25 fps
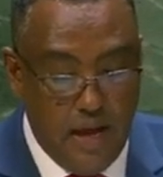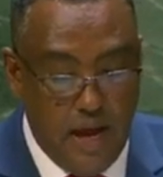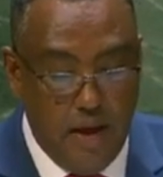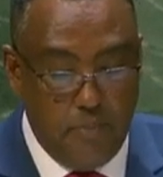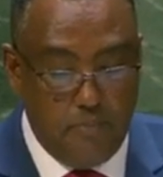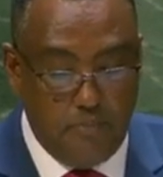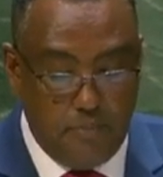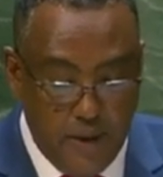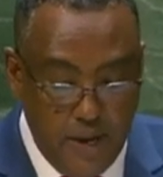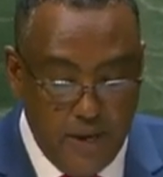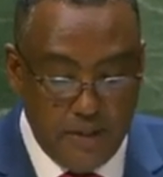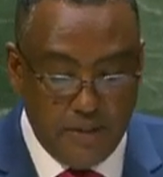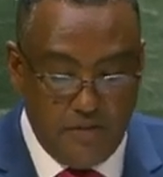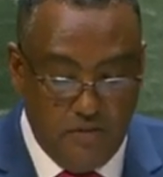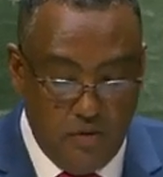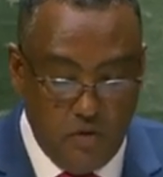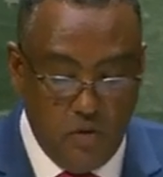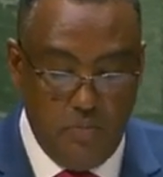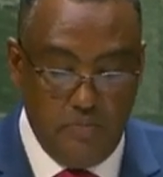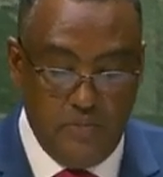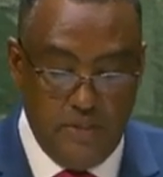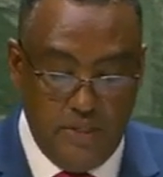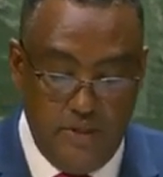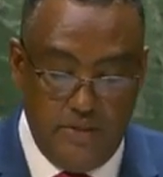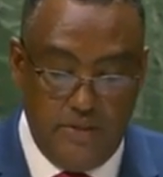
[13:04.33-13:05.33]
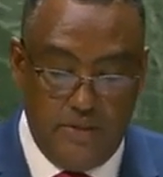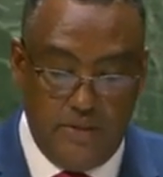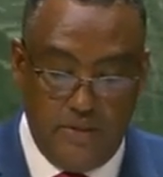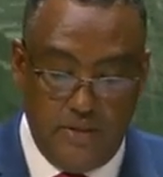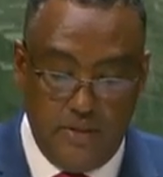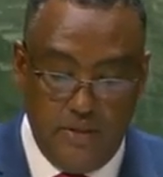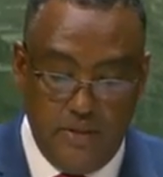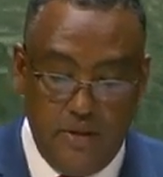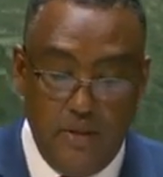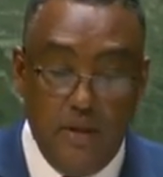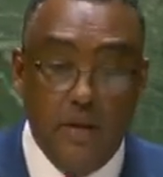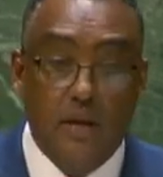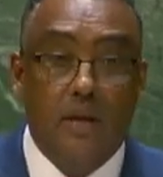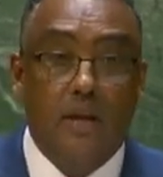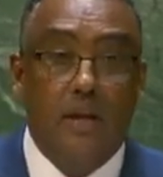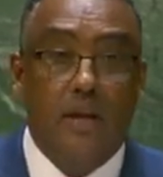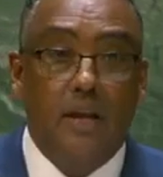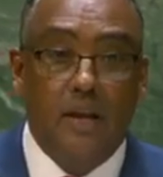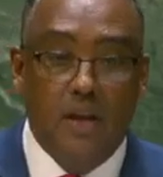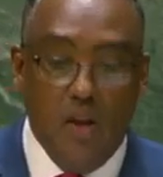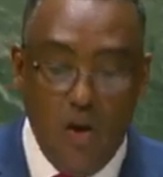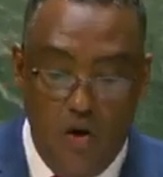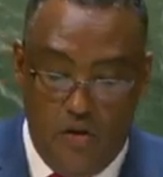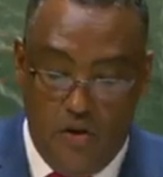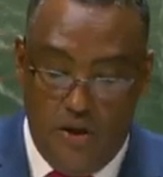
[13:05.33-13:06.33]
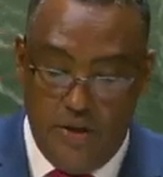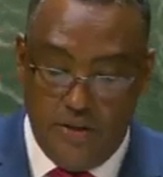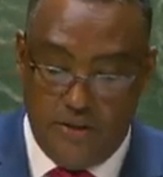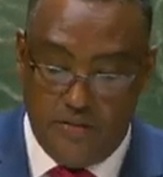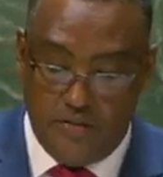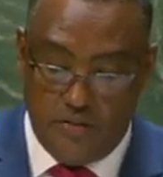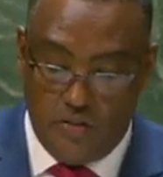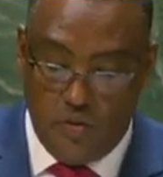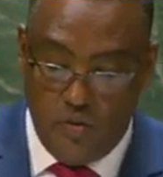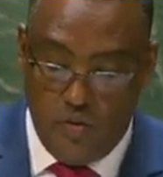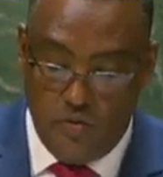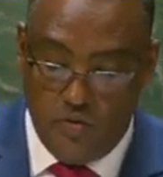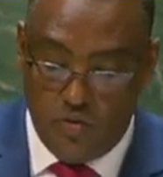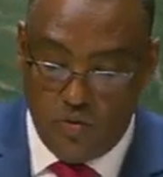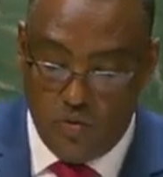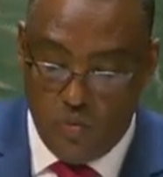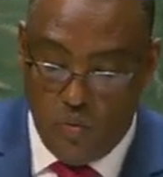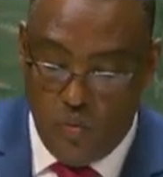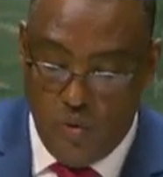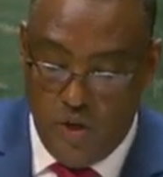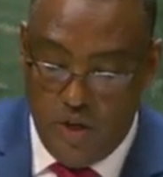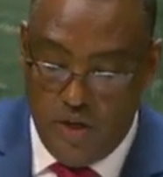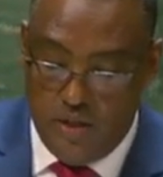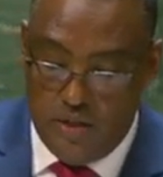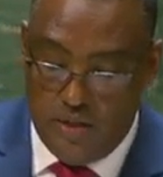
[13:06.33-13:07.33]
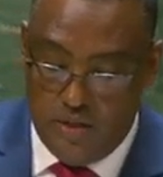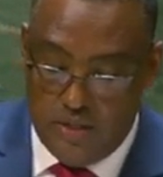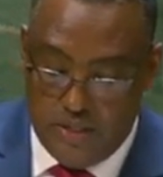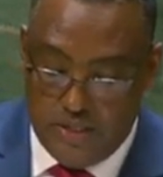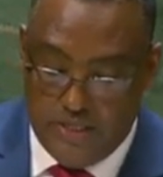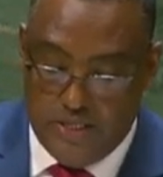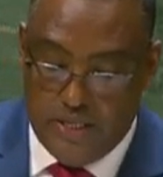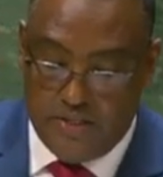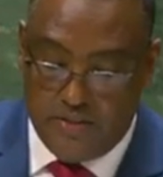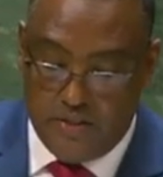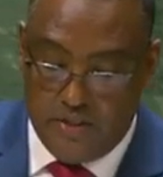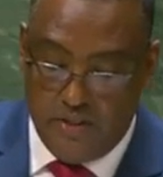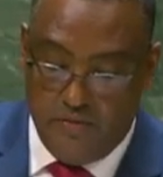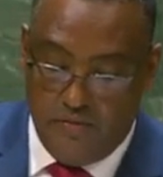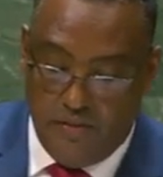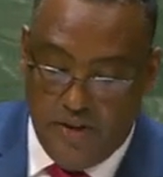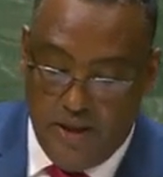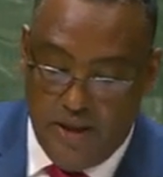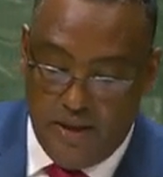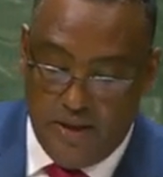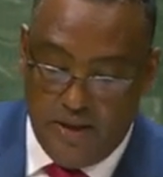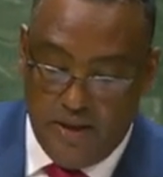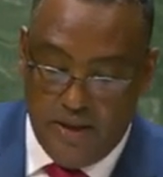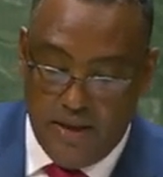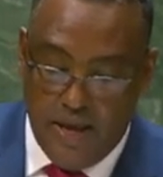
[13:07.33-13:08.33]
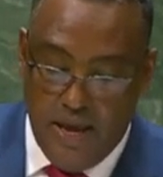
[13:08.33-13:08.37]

Apart from this, no excuse will justify